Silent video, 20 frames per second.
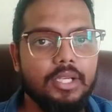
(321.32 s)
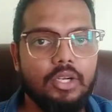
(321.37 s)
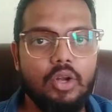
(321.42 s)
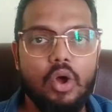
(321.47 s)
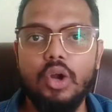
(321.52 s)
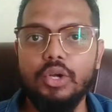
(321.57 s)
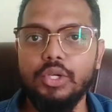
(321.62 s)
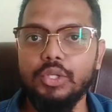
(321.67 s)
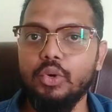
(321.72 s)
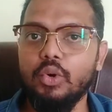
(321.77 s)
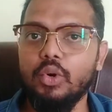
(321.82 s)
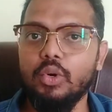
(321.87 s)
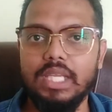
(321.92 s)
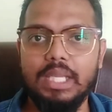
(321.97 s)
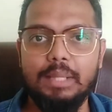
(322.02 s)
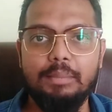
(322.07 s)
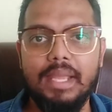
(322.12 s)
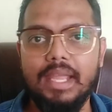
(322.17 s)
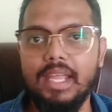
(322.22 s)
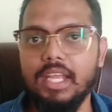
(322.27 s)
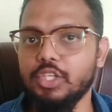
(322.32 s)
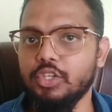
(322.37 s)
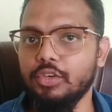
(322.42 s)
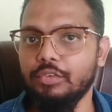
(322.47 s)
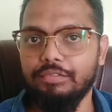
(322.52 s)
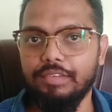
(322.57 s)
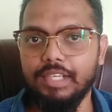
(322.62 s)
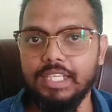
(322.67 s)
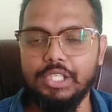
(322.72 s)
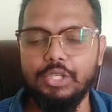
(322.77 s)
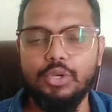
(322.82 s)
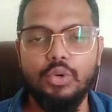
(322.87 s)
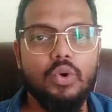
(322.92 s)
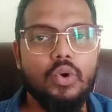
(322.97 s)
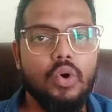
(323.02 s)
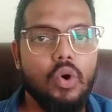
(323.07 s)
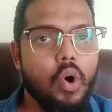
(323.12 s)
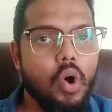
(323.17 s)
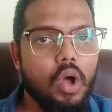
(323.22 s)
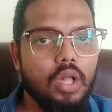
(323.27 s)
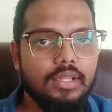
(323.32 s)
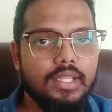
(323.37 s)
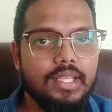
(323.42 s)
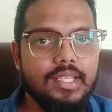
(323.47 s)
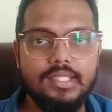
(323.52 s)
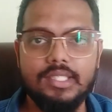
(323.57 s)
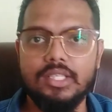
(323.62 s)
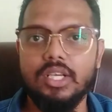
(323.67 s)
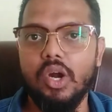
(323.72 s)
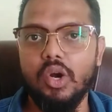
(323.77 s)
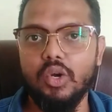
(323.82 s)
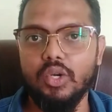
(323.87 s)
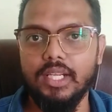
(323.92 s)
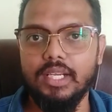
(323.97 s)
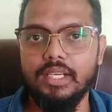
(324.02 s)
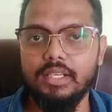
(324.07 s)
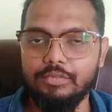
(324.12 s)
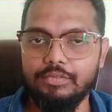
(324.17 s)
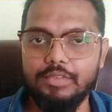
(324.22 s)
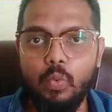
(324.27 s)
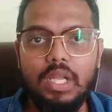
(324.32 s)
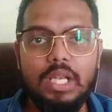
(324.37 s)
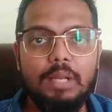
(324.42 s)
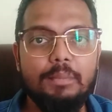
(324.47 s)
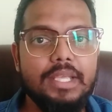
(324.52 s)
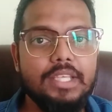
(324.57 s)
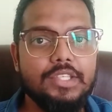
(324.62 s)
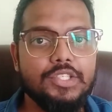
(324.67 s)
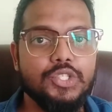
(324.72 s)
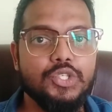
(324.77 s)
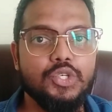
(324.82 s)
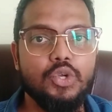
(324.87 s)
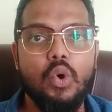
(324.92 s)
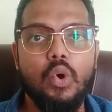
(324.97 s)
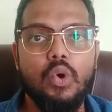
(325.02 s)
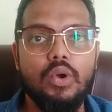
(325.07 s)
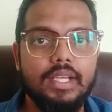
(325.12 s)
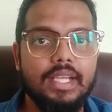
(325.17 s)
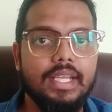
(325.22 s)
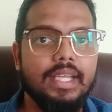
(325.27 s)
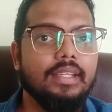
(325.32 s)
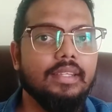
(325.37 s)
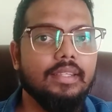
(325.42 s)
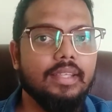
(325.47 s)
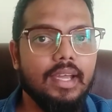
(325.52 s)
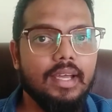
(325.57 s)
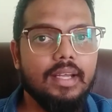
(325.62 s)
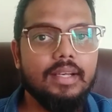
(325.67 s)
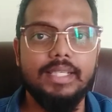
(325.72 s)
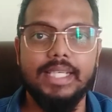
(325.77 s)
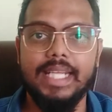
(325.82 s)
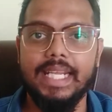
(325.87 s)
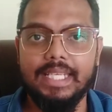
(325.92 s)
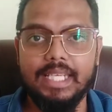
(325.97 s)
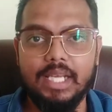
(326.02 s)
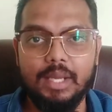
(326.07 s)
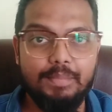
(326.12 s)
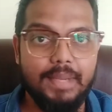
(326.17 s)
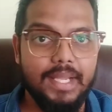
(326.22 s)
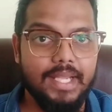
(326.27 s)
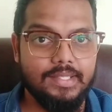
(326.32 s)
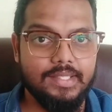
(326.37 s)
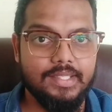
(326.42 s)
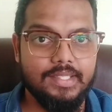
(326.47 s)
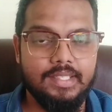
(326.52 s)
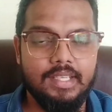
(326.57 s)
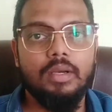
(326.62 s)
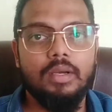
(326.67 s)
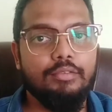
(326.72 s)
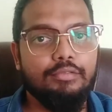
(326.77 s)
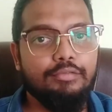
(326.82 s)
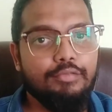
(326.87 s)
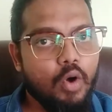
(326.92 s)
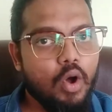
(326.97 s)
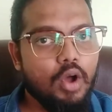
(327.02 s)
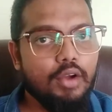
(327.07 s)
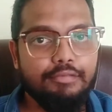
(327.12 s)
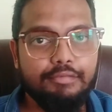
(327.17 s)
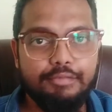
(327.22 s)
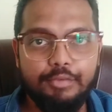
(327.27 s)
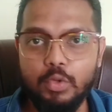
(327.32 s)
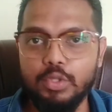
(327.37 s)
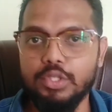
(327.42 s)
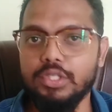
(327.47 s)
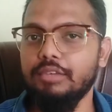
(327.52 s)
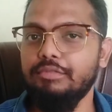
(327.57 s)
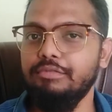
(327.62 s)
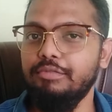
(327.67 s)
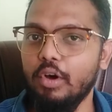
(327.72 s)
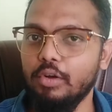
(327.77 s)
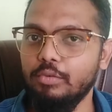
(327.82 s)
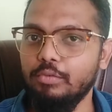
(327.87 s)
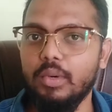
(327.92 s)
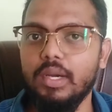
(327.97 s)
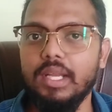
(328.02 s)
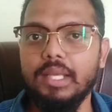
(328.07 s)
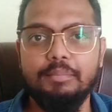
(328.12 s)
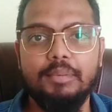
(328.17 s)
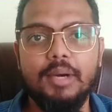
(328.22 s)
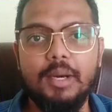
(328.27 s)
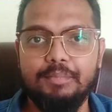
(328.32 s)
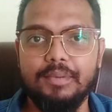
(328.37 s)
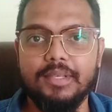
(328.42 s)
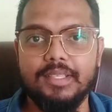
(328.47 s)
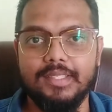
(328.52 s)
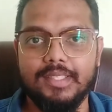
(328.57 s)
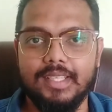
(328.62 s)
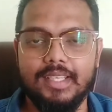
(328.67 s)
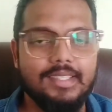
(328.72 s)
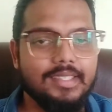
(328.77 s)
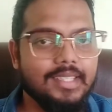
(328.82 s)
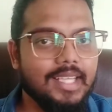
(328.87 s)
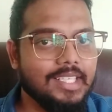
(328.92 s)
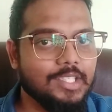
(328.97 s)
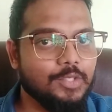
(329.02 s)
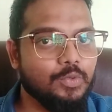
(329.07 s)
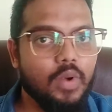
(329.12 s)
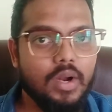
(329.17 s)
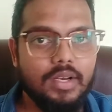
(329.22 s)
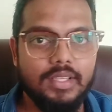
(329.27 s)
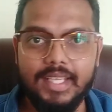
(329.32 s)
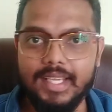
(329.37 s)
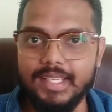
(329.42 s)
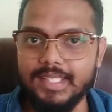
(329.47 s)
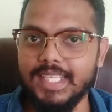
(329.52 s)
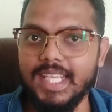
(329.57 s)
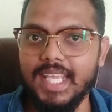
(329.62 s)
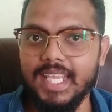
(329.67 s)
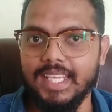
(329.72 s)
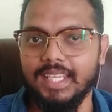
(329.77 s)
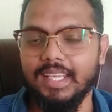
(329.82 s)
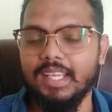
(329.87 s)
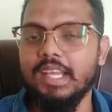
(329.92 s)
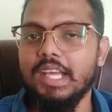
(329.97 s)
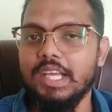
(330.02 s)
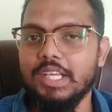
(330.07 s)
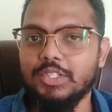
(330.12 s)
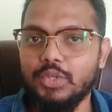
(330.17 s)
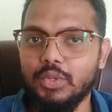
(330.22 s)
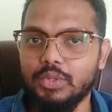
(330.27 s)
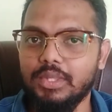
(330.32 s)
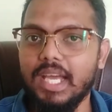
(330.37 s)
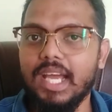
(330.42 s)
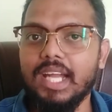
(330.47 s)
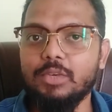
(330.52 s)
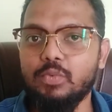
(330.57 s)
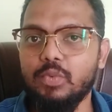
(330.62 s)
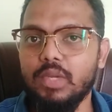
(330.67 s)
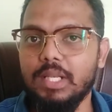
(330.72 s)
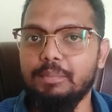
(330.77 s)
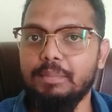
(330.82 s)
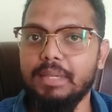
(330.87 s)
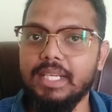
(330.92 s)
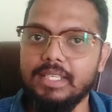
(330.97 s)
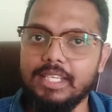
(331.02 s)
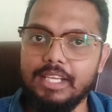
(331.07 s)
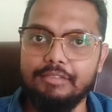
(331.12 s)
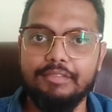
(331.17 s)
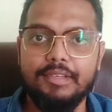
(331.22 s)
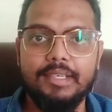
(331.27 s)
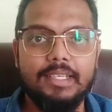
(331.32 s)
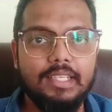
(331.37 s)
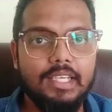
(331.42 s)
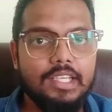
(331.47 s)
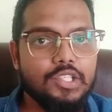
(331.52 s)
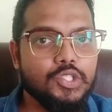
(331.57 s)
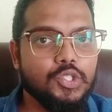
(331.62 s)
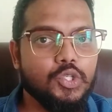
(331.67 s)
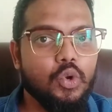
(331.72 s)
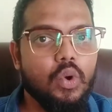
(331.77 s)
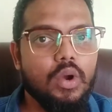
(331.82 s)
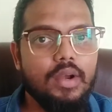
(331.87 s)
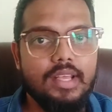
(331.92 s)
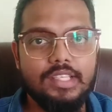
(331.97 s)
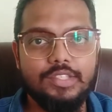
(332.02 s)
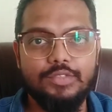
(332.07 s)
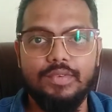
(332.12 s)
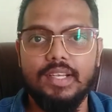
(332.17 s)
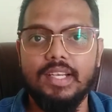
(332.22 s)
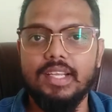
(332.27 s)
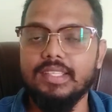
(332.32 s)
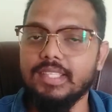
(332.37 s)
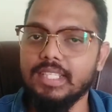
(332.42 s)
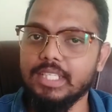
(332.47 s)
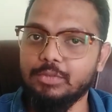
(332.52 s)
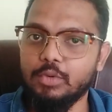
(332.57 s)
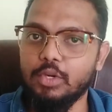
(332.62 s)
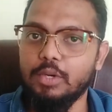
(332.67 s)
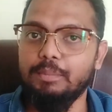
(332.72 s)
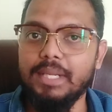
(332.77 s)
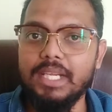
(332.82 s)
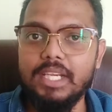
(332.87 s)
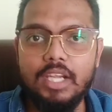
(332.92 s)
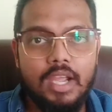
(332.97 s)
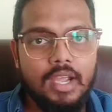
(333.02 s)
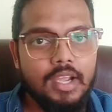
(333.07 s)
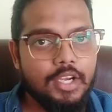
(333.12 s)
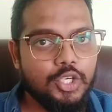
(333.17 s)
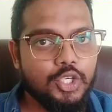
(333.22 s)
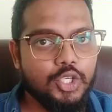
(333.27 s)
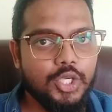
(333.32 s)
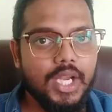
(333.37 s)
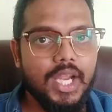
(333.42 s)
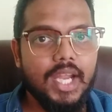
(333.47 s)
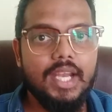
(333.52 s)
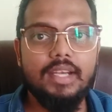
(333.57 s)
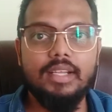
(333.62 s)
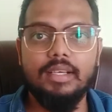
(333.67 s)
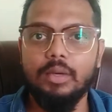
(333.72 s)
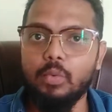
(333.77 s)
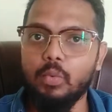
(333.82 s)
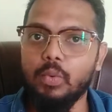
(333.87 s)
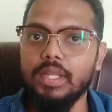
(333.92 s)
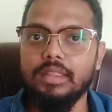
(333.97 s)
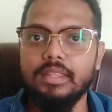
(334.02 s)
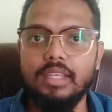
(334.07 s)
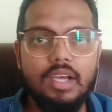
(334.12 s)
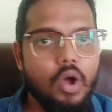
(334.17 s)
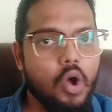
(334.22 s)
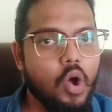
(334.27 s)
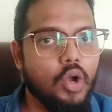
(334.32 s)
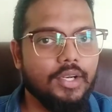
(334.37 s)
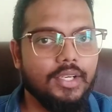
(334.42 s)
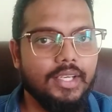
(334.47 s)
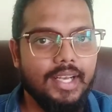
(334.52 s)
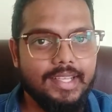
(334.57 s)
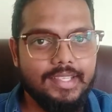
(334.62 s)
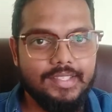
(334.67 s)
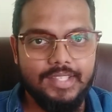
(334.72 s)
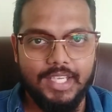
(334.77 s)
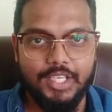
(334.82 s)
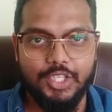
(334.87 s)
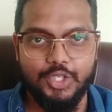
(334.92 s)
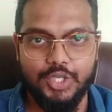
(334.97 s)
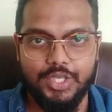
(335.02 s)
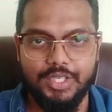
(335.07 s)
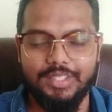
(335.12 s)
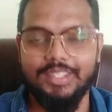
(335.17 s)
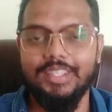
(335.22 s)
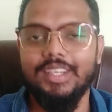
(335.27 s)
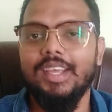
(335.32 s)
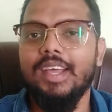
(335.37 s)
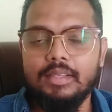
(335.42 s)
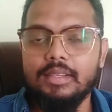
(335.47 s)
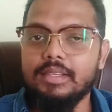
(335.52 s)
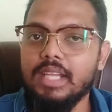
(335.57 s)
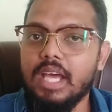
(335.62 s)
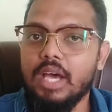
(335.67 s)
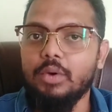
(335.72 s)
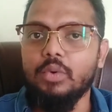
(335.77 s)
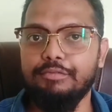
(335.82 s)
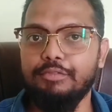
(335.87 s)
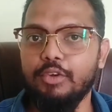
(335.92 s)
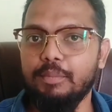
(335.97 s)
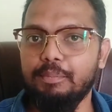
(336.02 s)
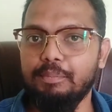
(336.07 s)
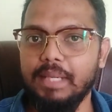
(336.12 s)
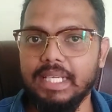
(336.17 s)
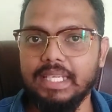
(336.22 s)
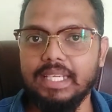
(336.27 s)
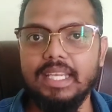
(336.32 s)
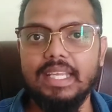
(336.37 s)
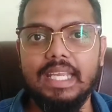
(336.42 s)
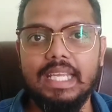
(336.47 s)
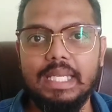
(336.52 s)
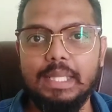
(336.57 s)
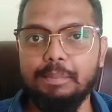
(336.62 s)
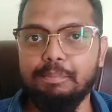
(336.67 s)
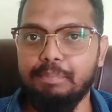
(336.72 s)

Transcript: an audio, image, video, all these content will be stored in their database for future forwarding purpose. That's what they're saying. So that will be definitely stored as well as it will be shared with the organization. Now, if you're making any